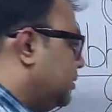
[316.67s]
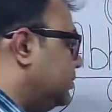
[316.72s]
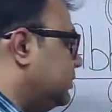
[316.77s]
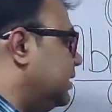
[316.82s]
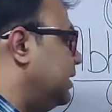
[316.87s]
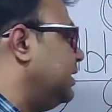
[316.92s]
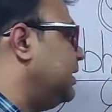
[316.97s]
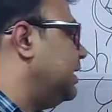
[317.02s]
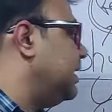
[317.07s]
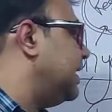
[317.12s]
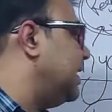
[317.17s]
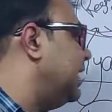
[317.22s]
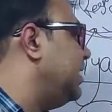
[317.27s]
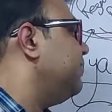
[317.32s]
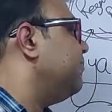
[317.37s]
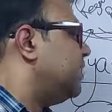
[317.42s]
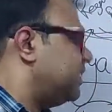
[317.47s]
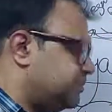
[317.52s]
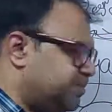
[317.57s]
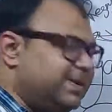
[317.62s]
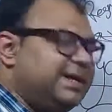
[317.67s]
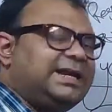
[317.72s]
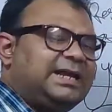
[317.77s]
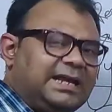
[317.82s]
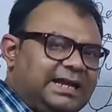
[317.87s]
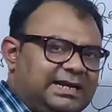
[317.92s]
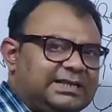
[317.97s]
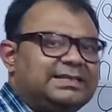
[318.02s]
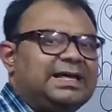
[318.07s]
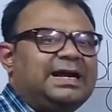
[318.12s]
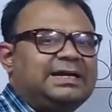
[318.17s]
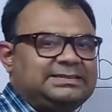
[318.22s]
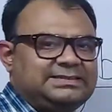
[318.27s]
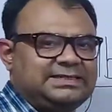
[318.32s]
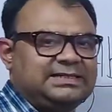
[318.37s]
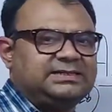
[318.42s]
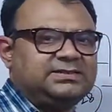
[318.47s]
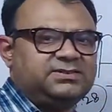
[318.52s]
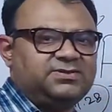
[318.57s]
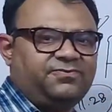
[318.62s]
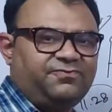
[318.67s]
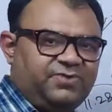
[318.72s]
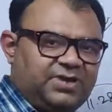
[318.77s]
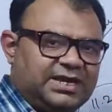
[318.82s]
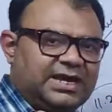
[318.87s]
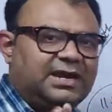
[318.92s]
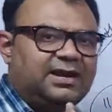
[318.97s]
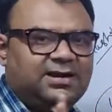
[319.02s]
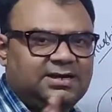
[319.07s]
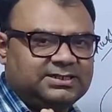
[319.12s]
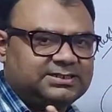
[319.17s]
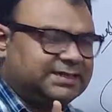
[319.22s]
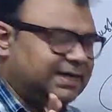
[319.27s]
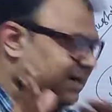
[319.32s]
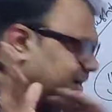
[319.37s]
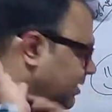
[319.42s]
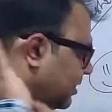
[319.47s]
the negative aspect in that sense. We can understand